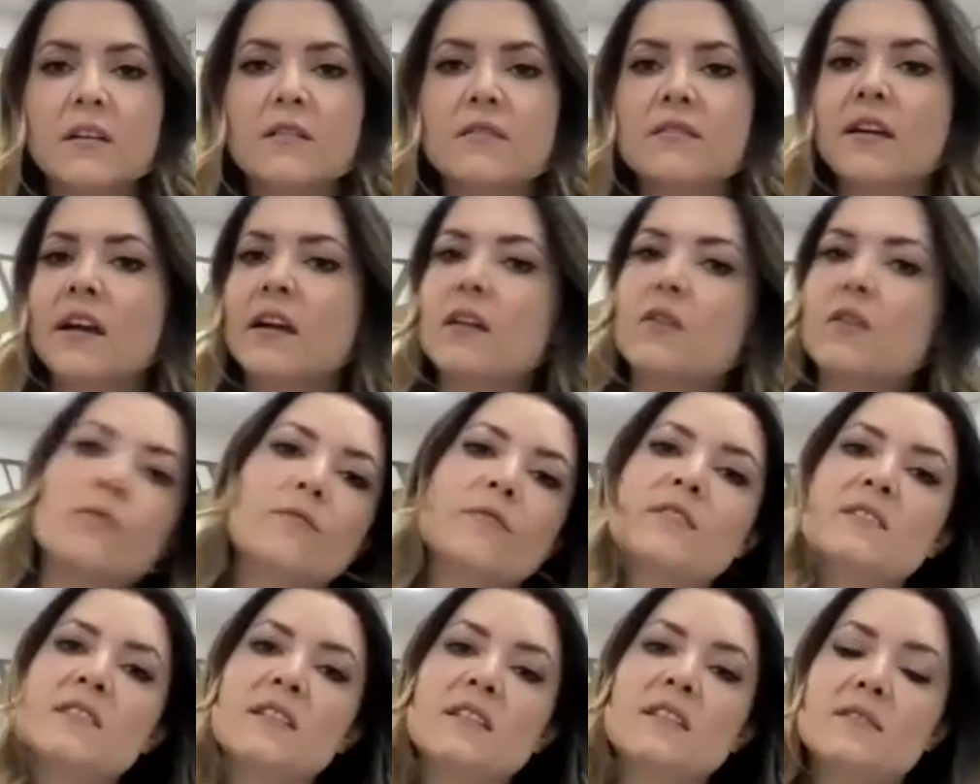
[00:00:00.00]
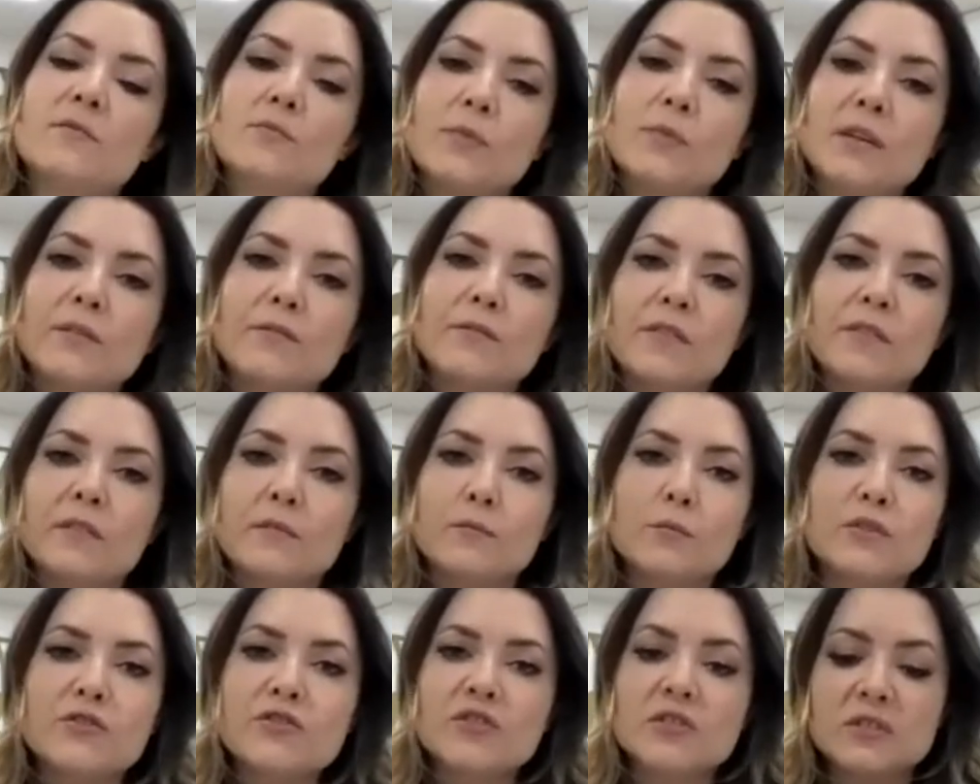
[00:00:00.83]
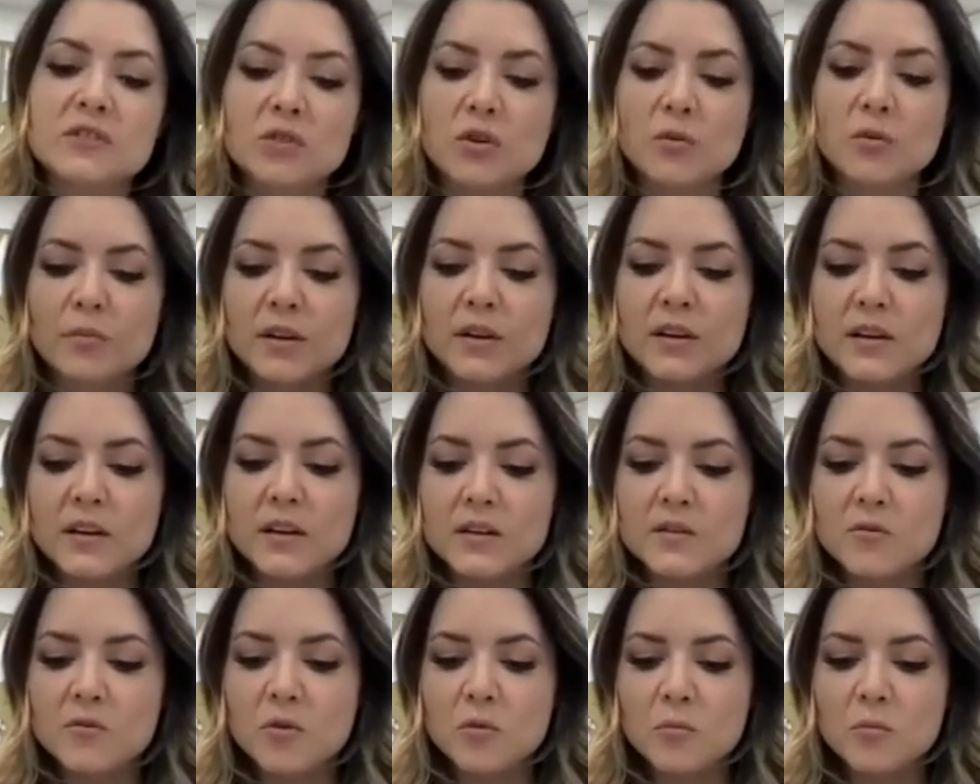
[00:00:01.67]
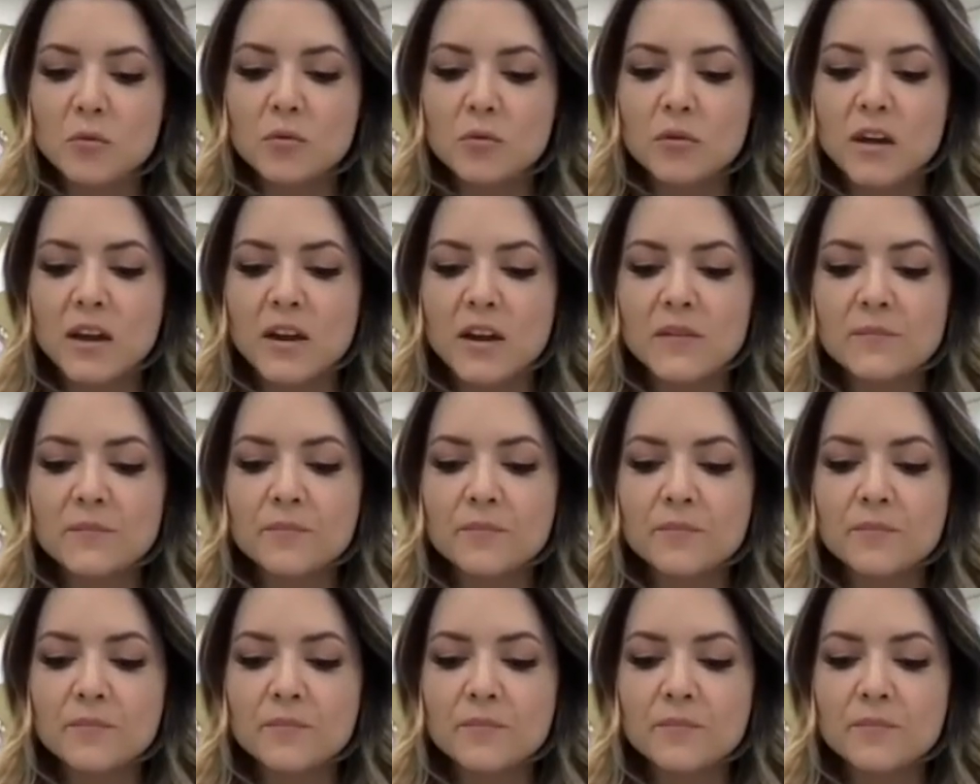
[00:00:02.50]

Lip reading: than obviously the refill, which is completely normal, yeah?